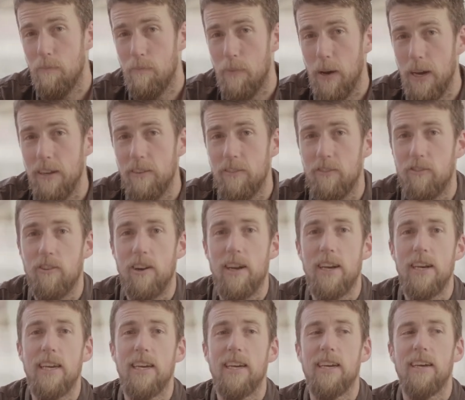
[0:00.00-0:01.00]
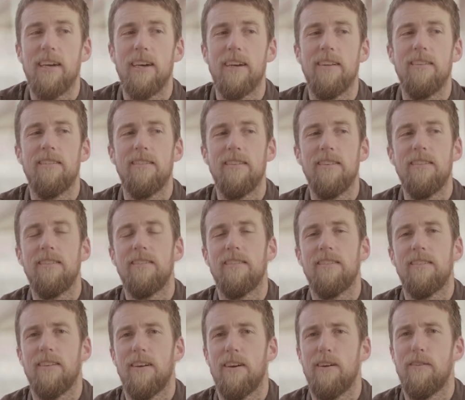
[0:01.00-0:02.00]
base training
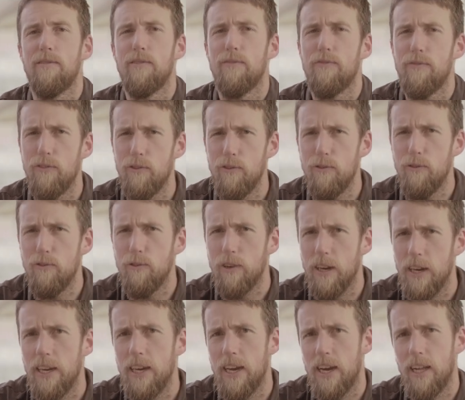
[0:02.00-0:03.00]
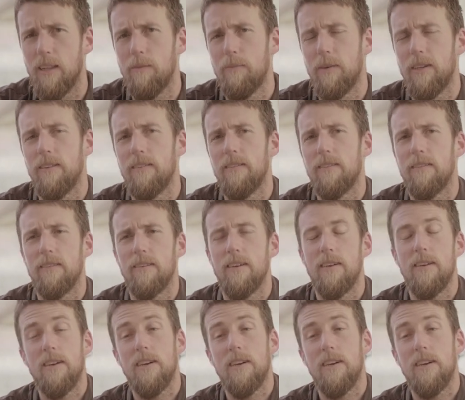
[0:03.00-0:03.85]
consists of a few key elements.